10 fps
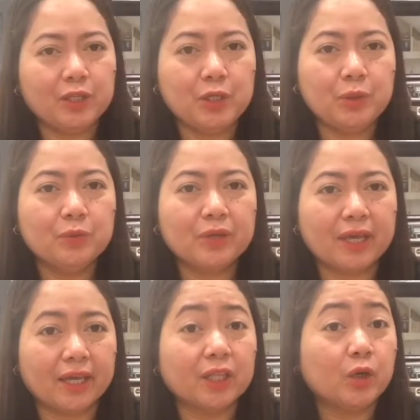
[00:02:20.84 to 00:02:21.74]
You
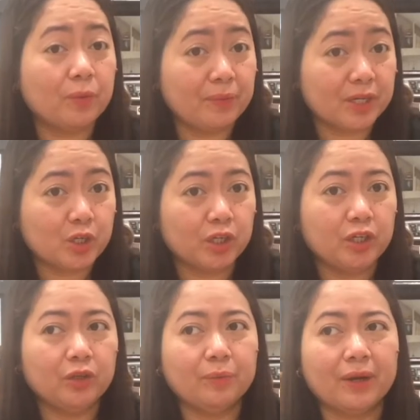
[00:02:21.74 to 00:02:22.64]
can
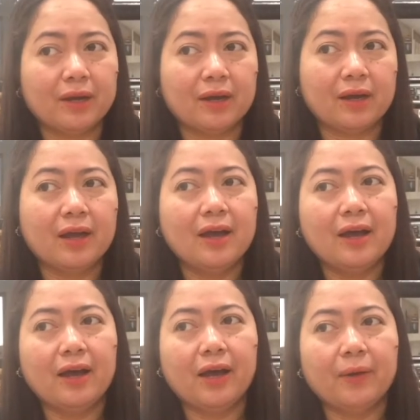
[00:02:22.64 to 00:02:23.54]
commission yung mga
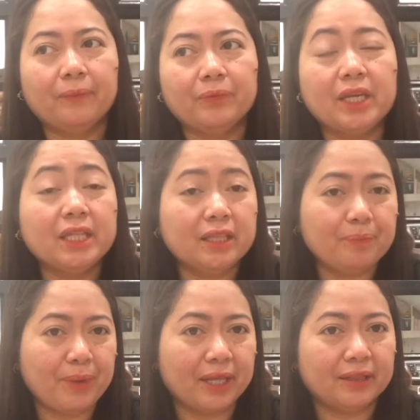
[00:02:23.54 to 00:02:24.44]

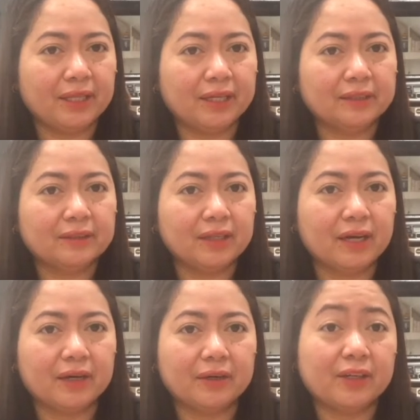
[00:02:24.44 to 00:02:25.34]
independent
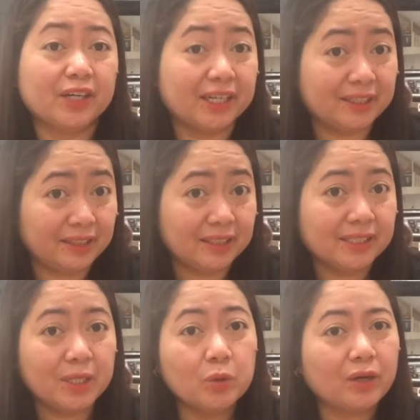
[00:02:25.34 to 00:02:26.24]

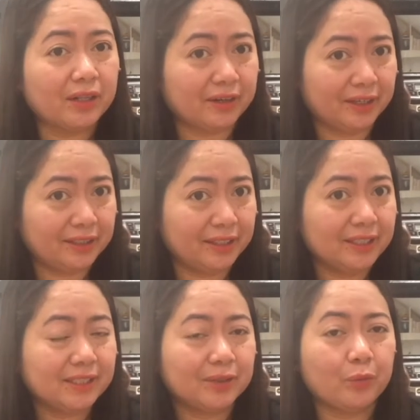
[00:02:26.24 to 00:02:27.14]
artists, local
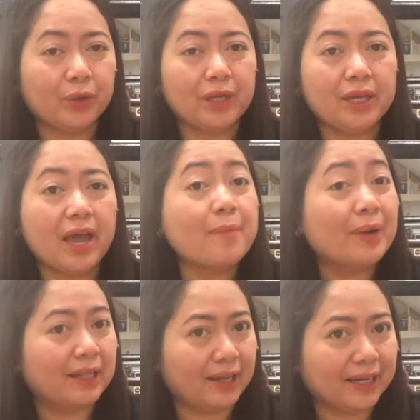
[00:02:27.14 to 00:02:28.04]
artists. We have
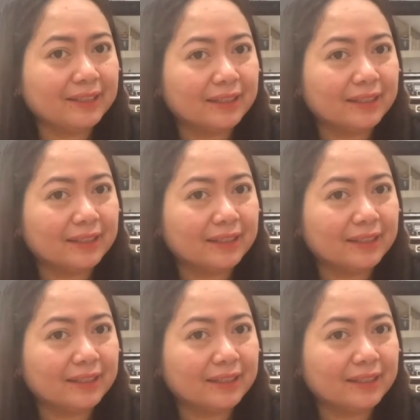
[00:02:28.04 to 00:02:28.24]
a lot.